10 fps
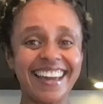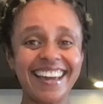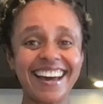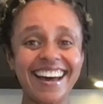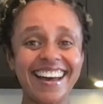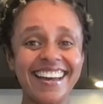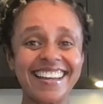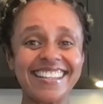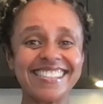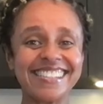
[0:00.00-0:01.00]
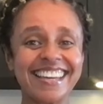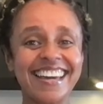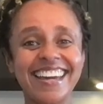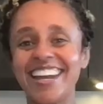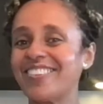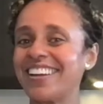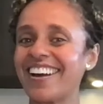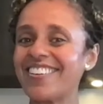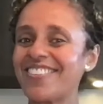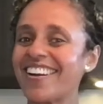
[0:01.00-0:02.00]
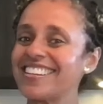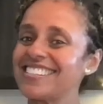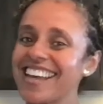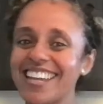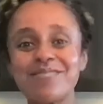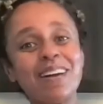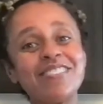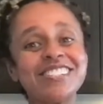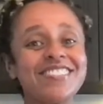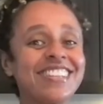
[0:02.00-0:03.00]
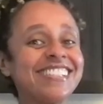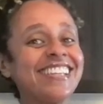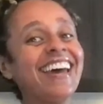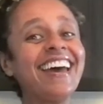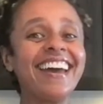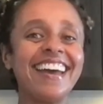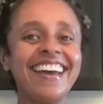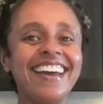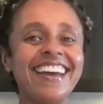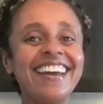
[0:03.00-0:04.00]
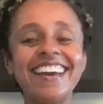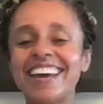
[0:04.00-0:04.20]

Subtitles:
Guys, here we are for our second beverage of the day.